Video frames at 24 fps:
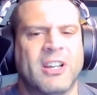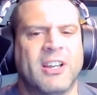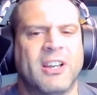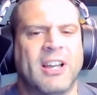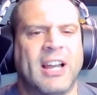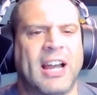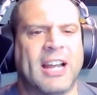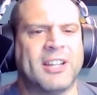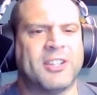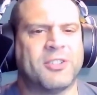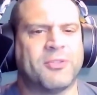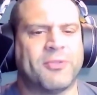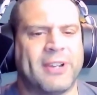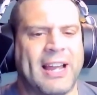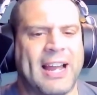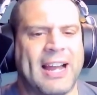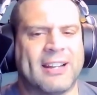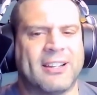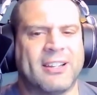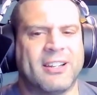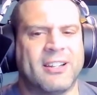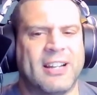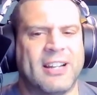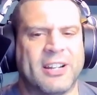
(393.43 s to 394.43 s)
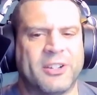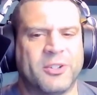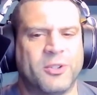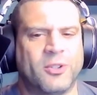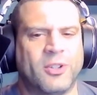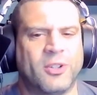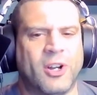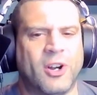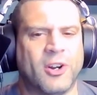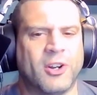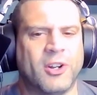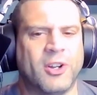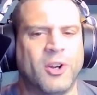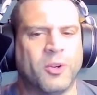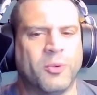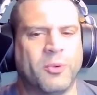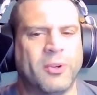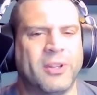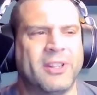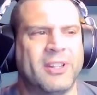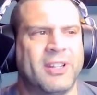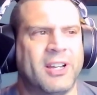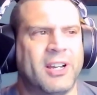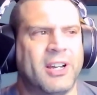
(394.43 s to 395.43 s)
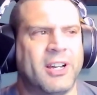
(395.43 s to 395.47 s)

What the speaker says: I just reacted not too long ago to when